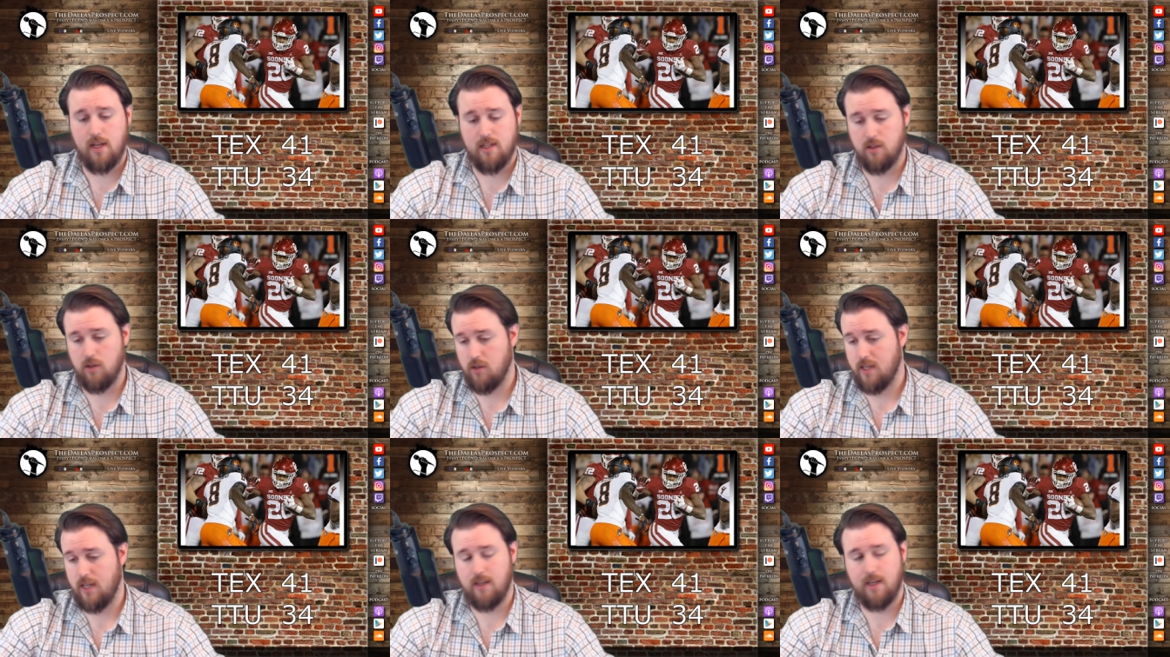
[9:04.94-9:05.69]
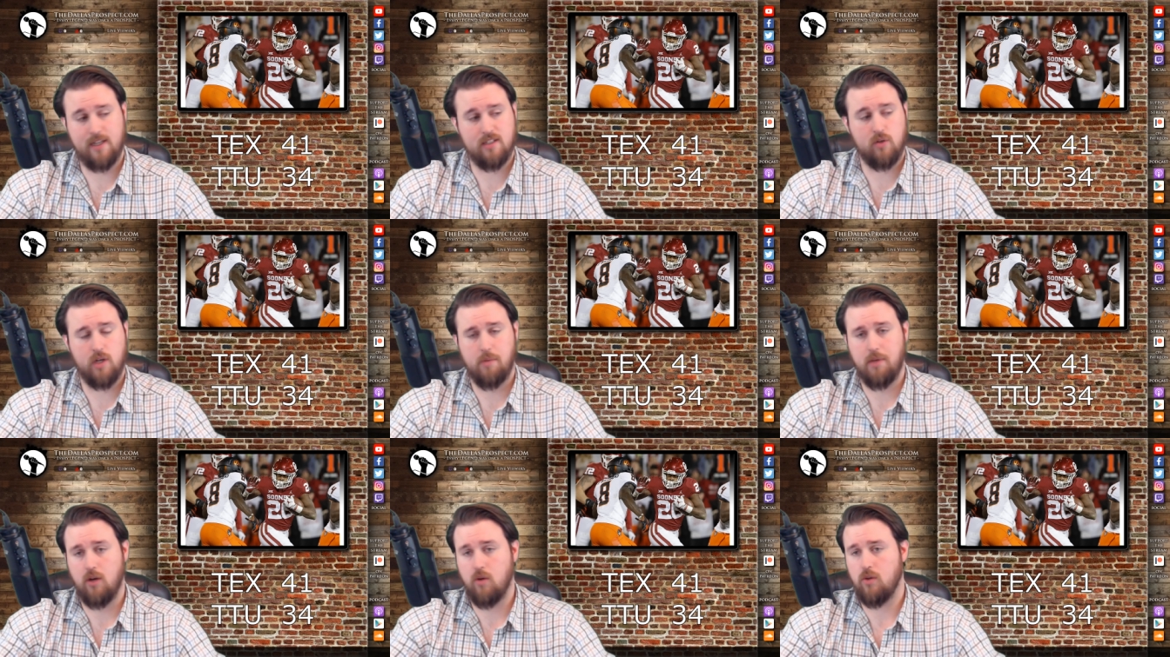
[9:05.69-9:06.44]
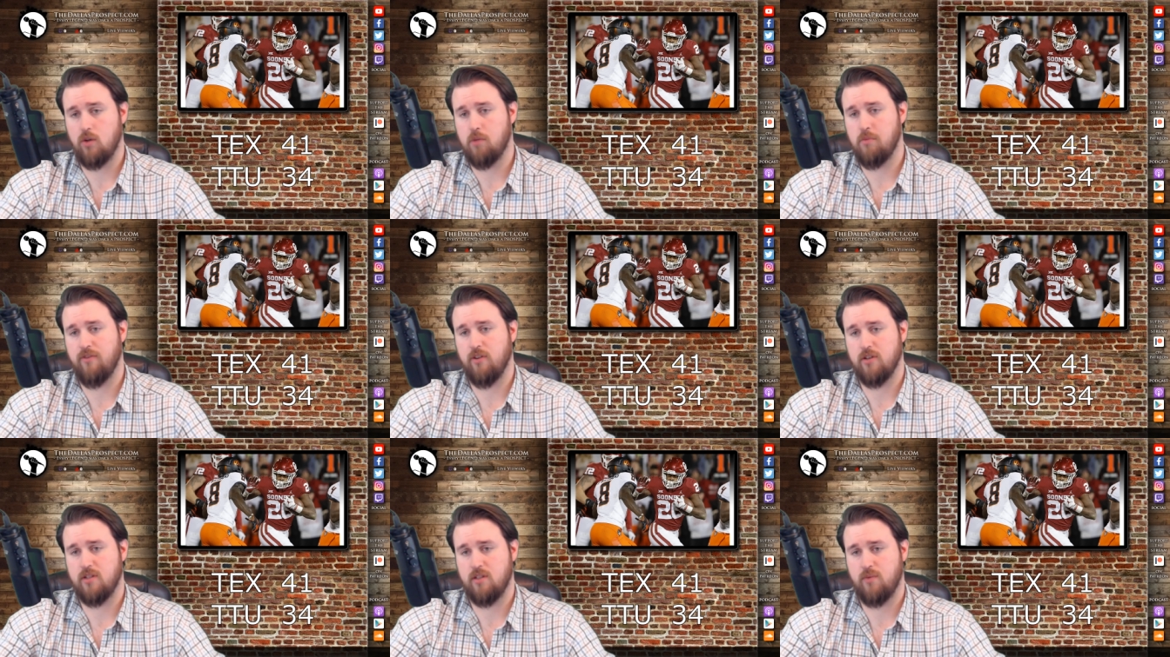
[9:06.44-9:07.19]
It's looking like it's going to be Oklahoma
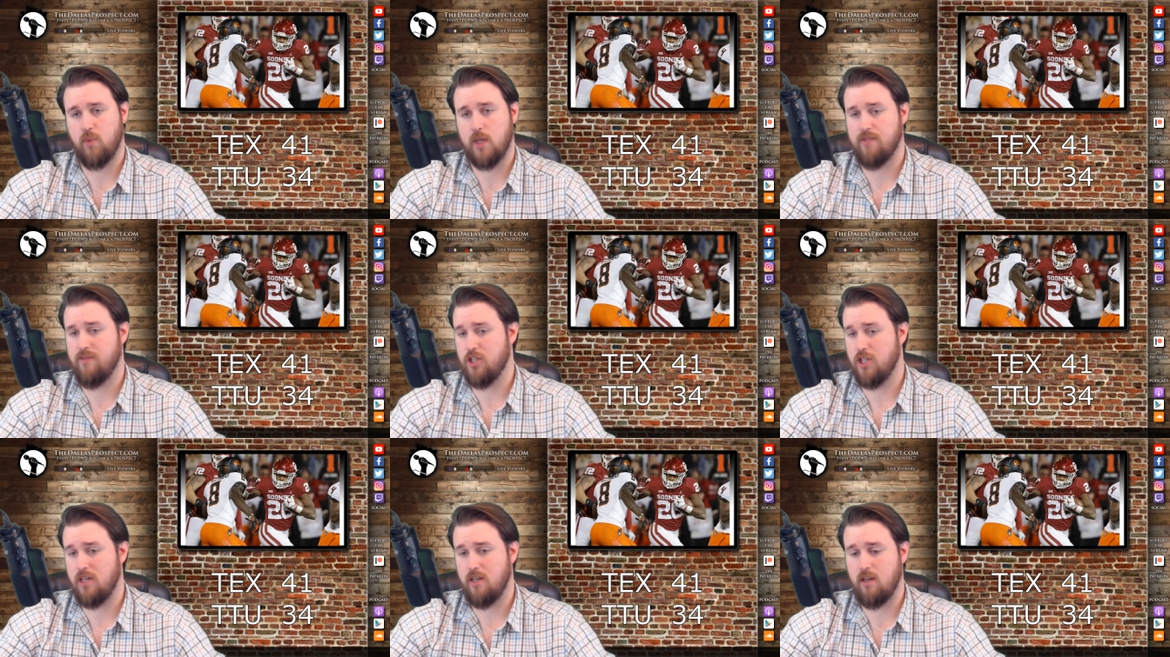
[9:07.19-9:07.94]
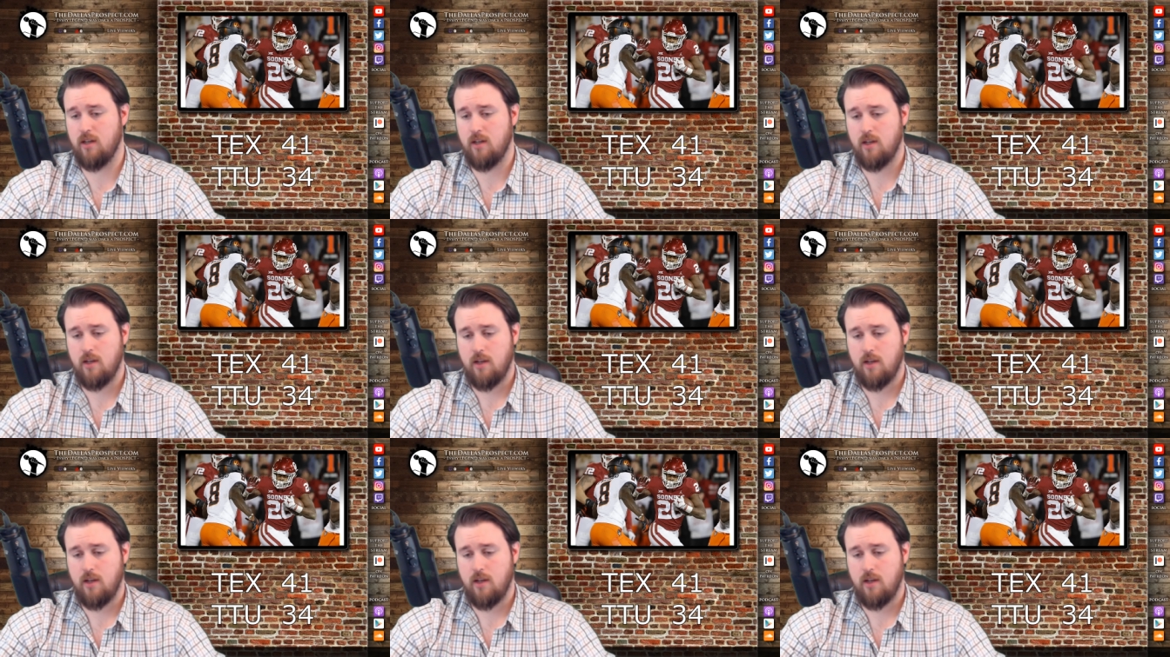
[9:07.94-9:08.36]
versus West Virginia.